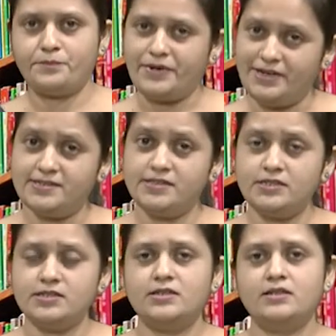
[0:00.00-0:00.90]

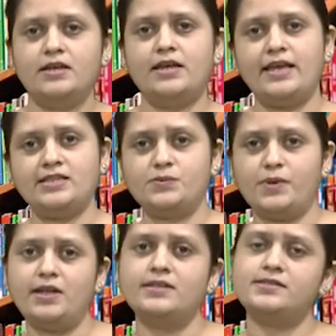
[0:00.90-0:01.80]
present as
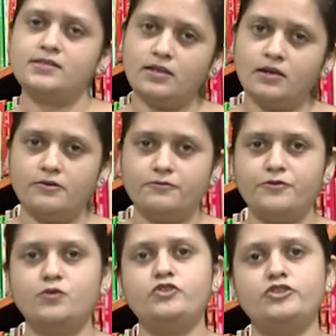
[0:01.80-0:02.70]
well as the
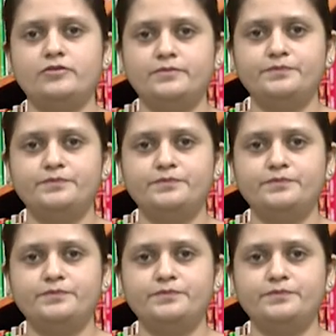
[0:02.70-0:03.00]
future.